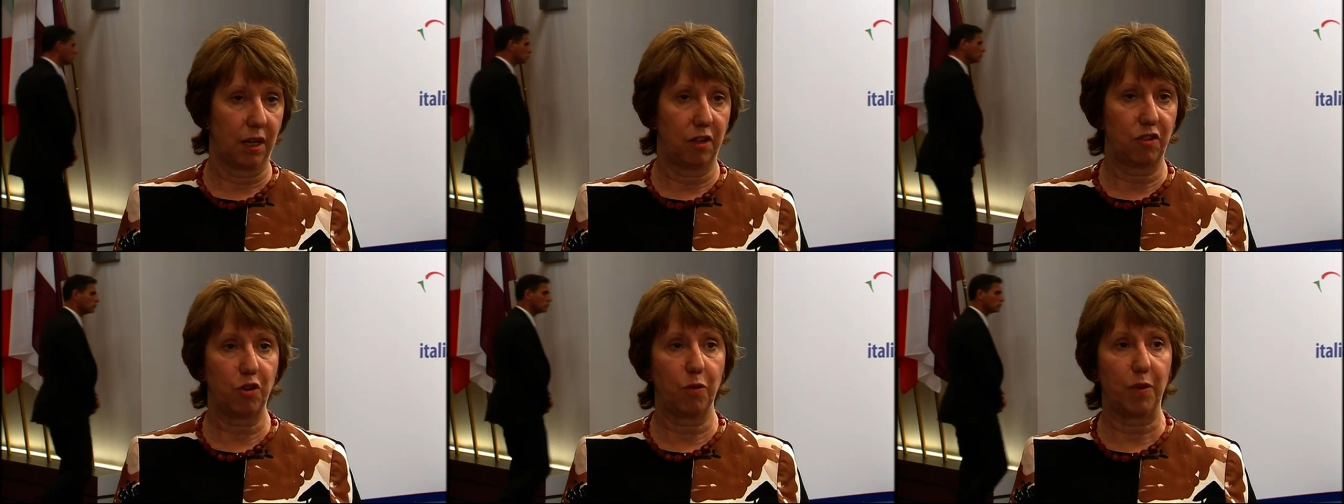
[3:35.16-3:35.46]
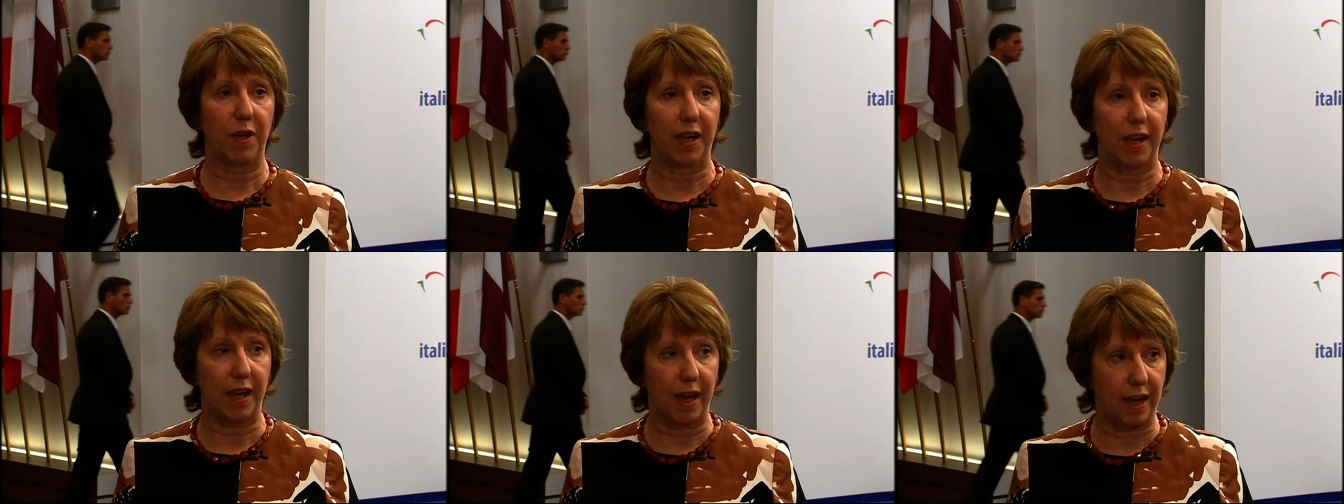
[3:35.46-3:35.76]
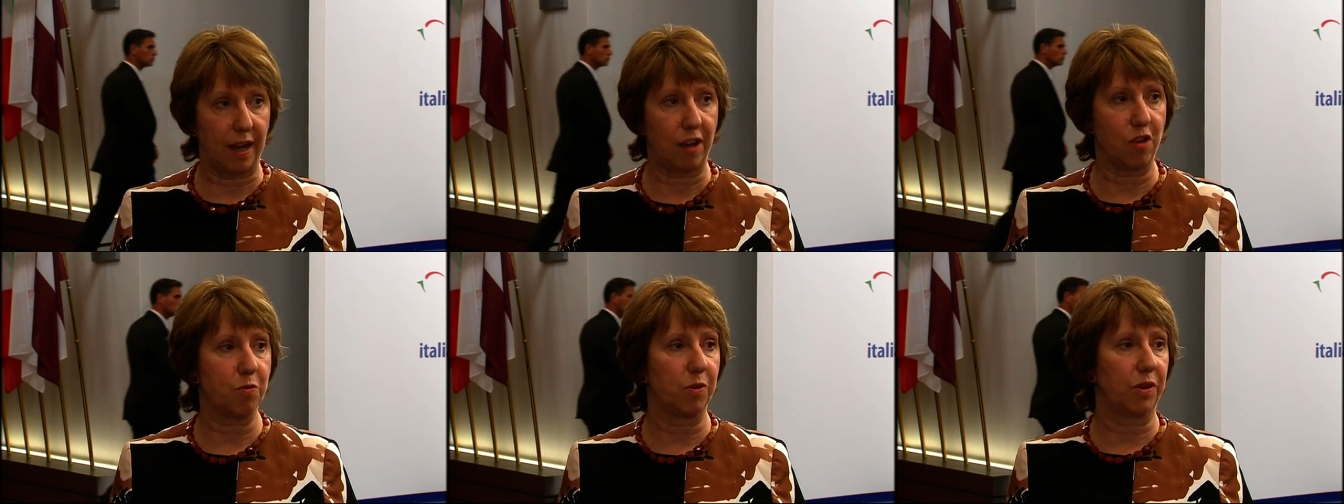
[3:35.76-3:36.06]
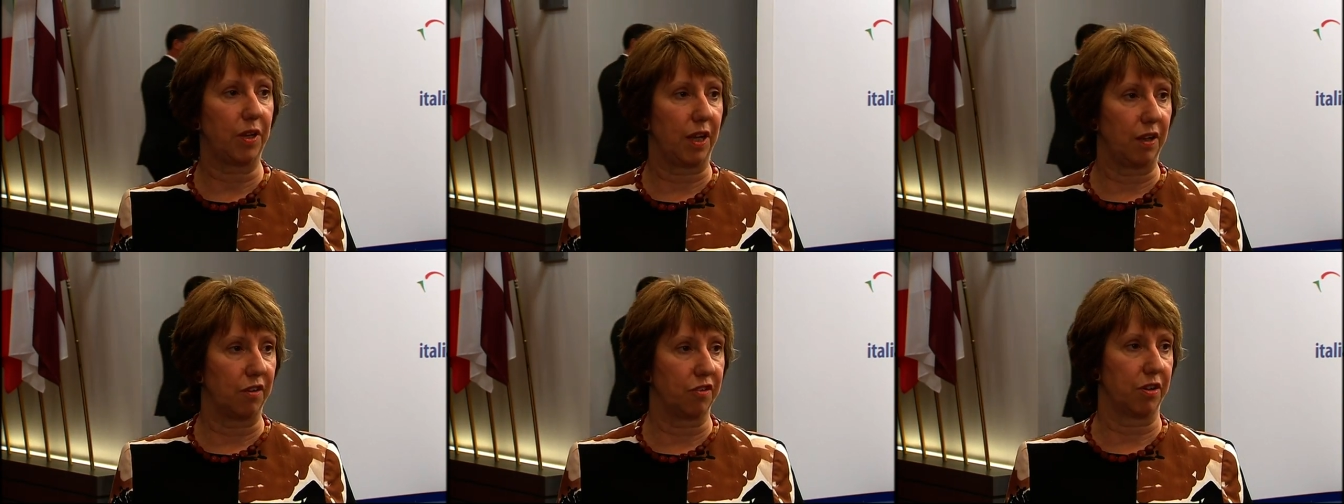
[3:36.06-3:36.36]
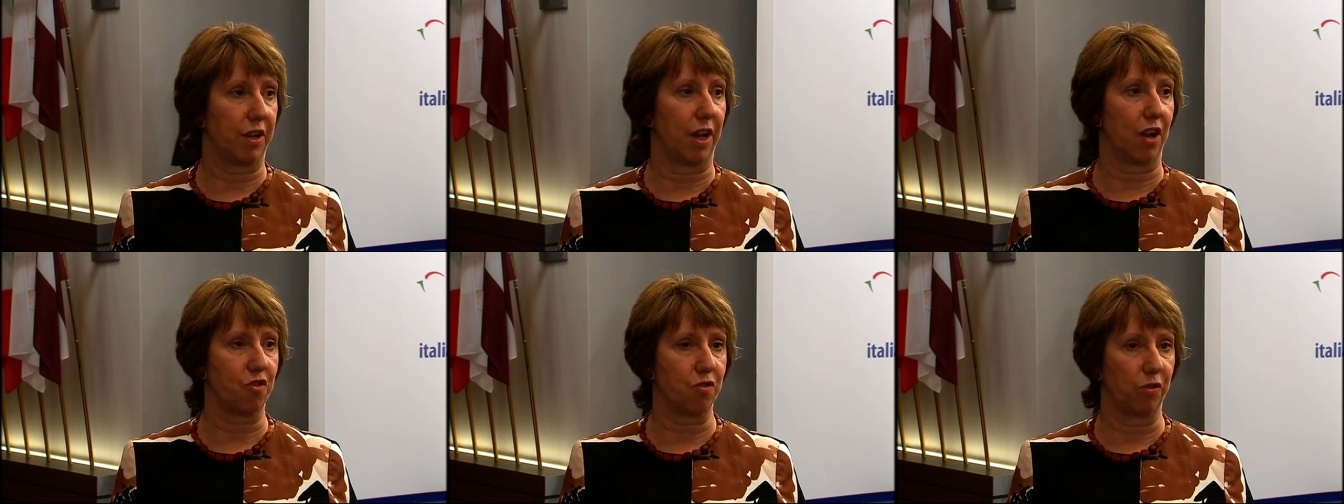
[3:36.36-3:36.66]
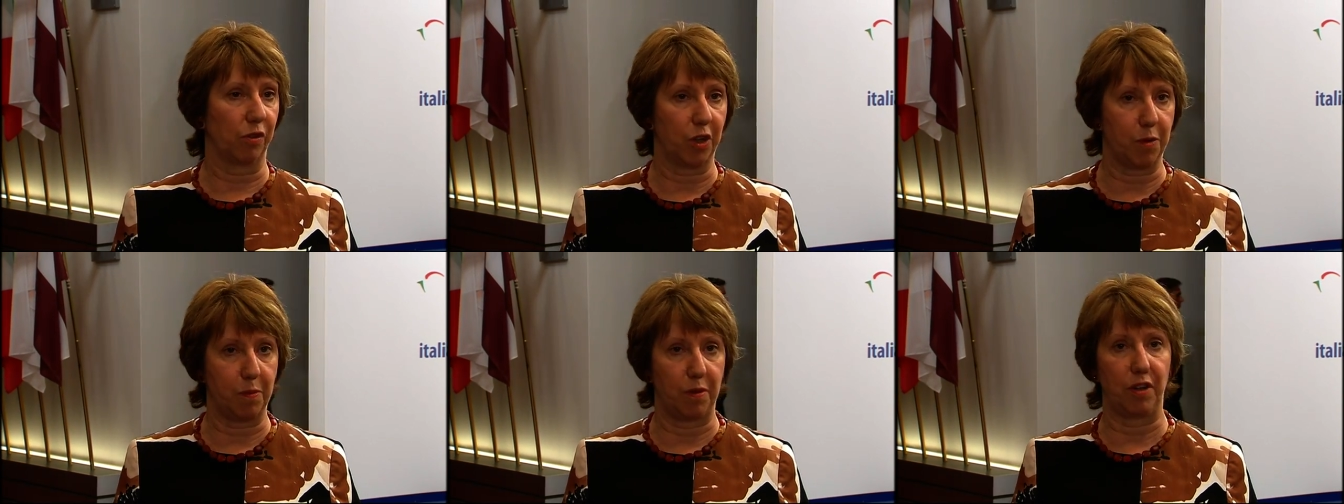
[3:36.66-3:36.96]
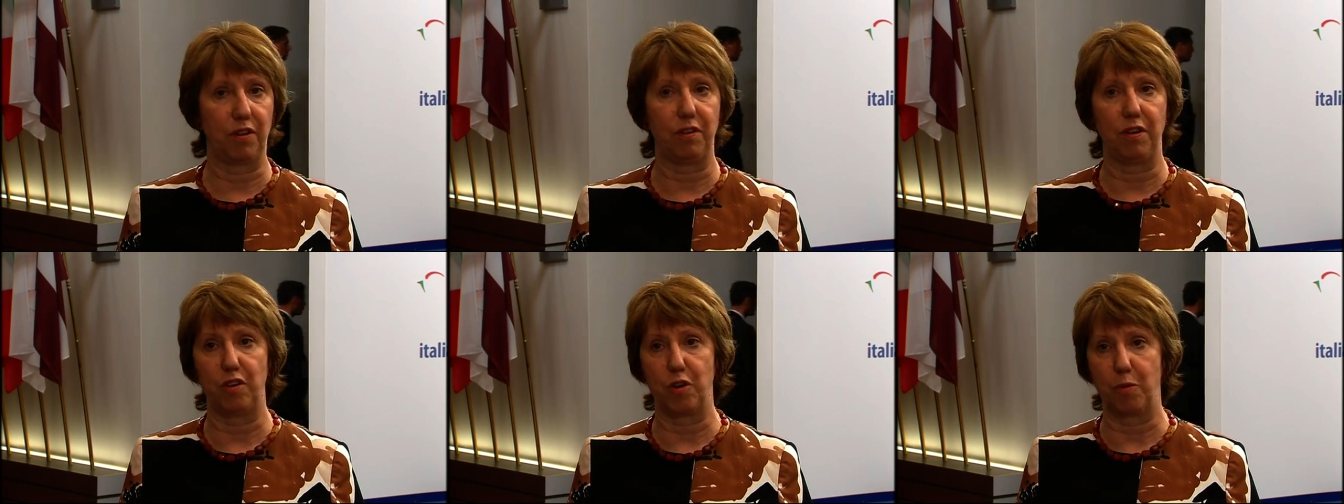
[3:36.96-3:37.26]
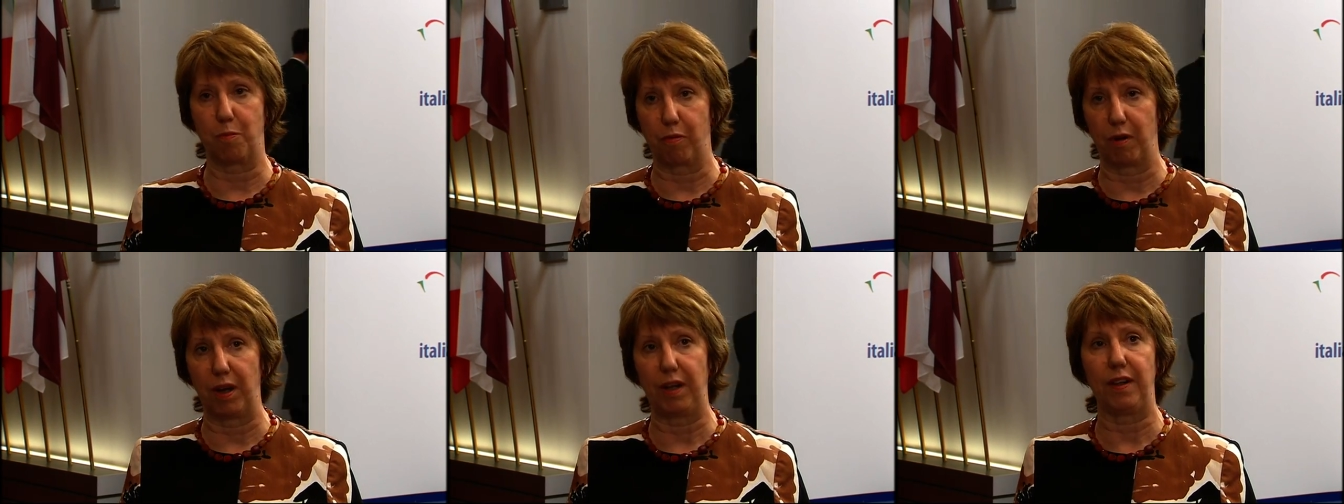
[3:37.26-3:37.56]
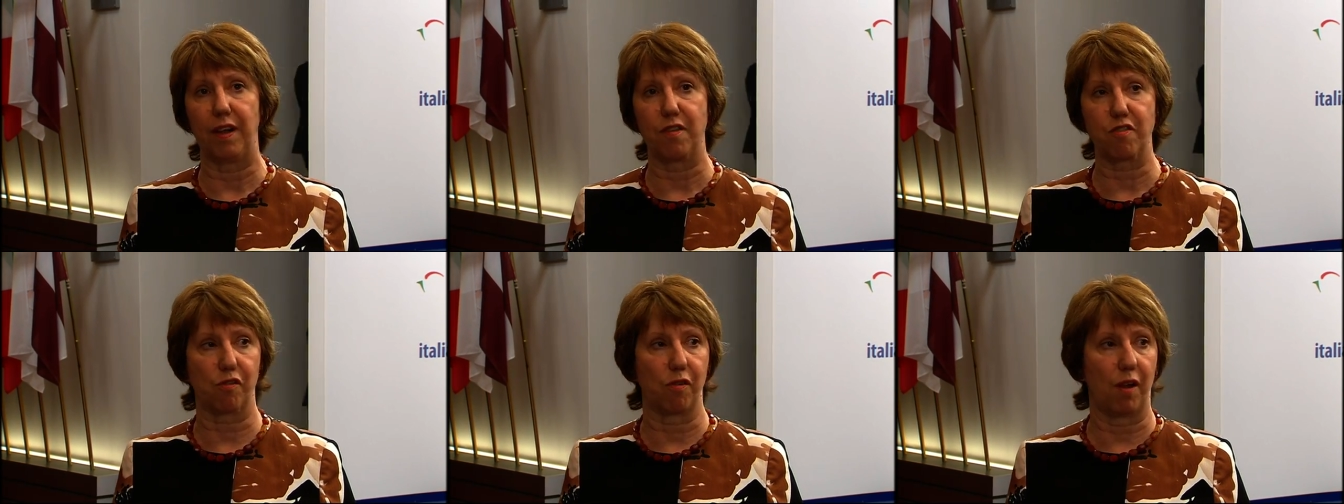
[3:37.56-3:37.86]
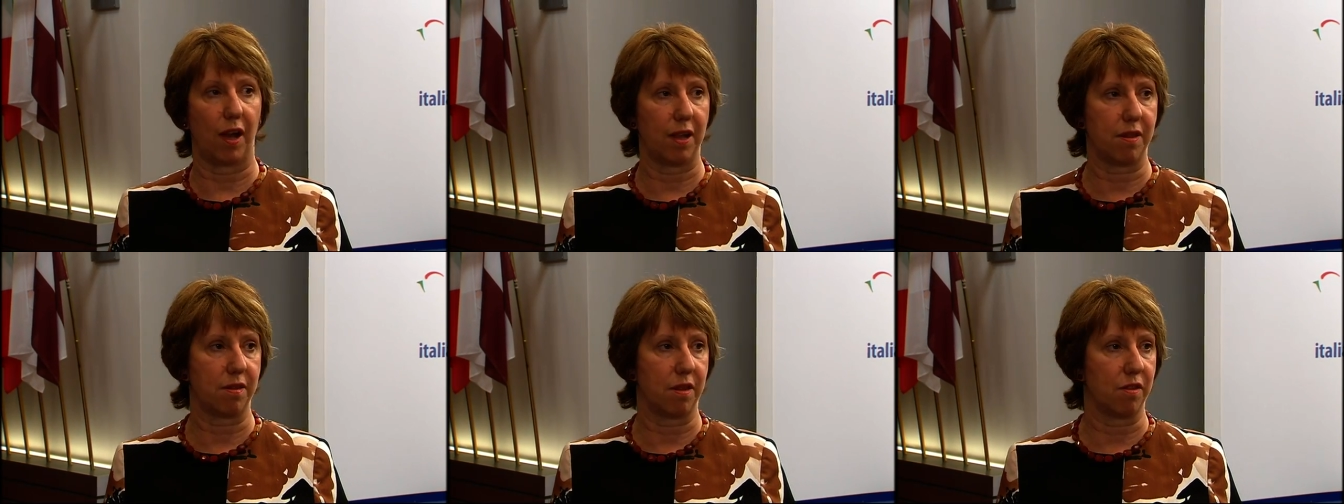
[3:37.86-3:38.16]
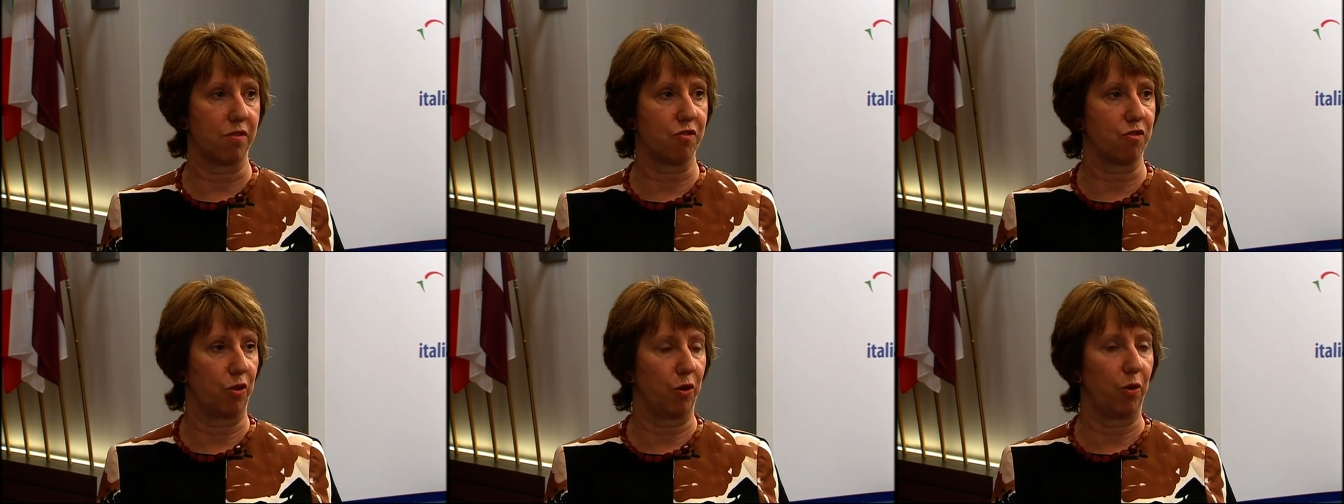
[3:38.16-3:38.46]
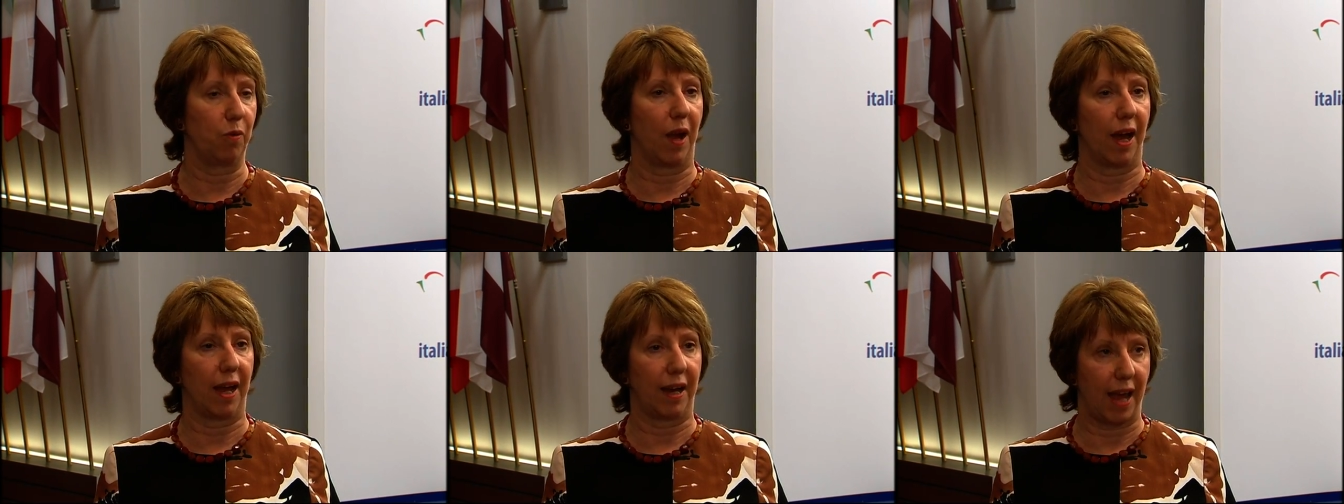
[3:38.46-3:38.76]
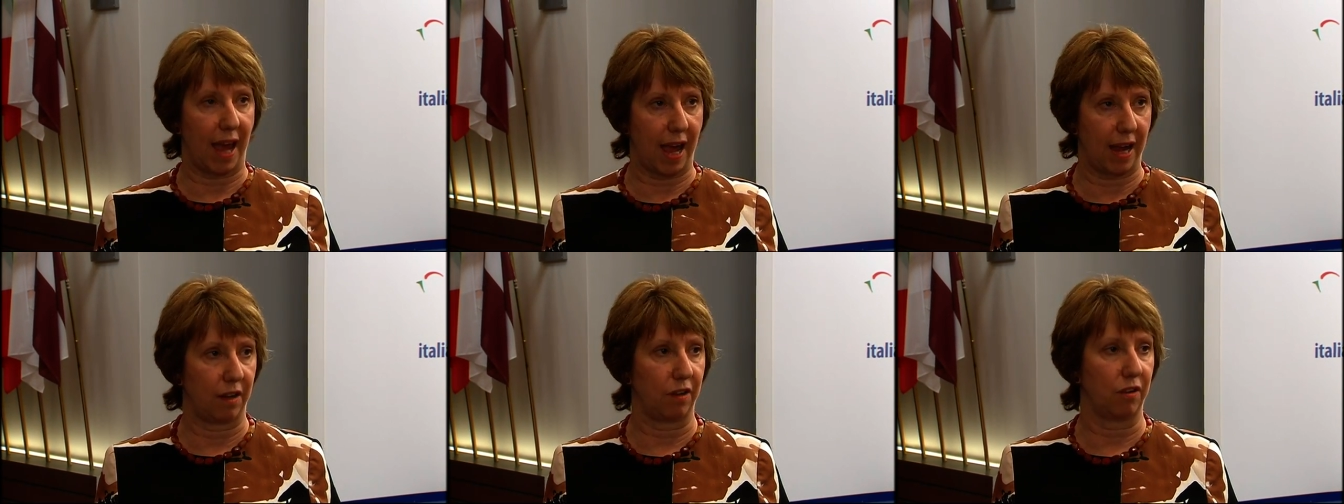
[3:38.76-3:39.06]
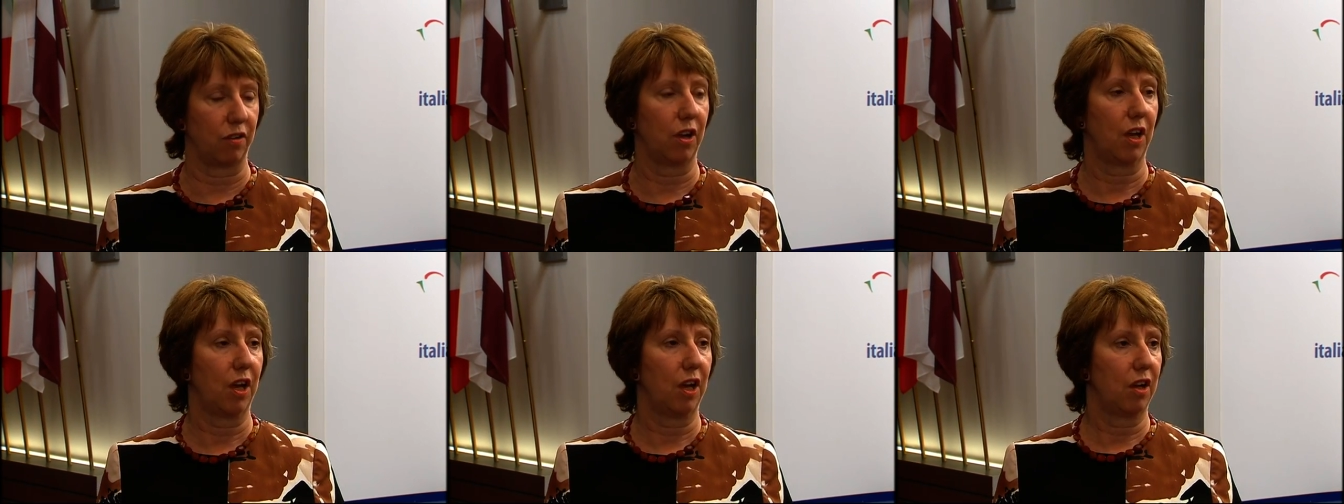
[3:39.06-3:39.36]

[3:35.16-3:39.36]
to engage with the international community to bring this crisis to an end,